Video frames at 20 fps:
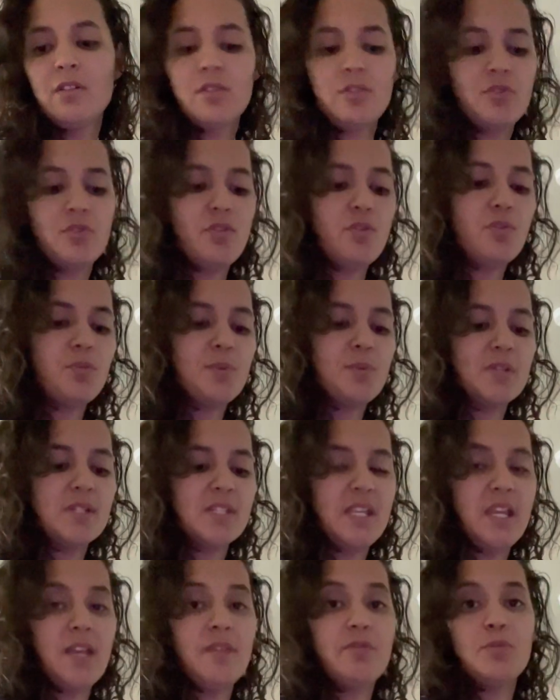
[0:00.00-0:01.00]
Truth
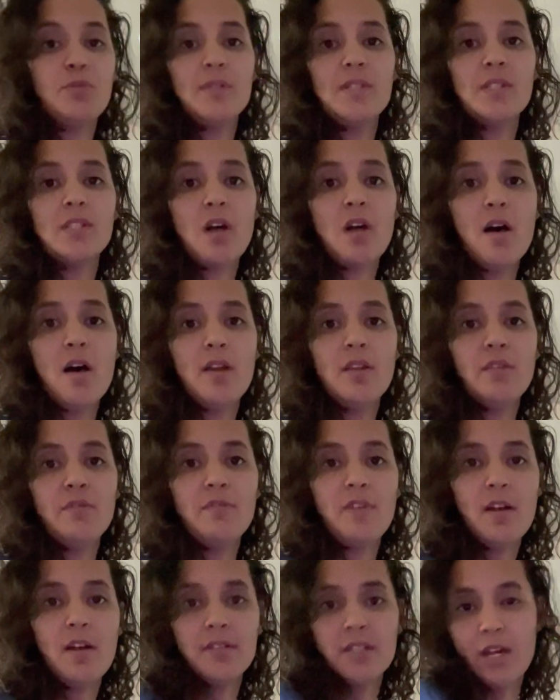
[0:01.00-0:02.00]
perceived when saw
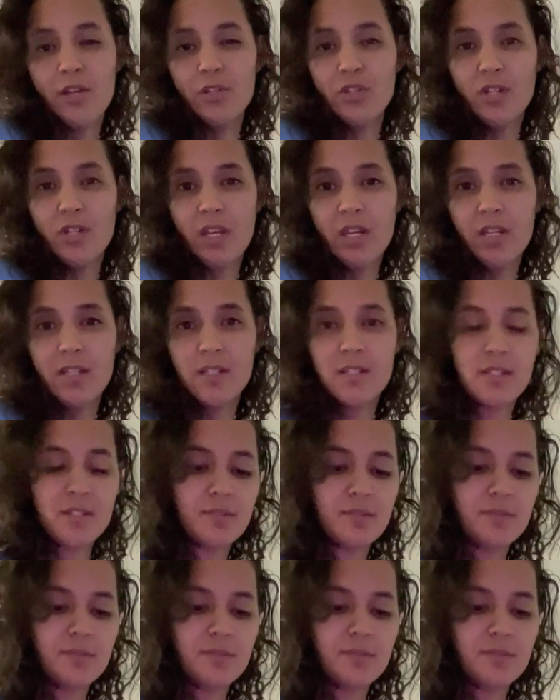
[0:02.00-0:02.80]
and felt as she is.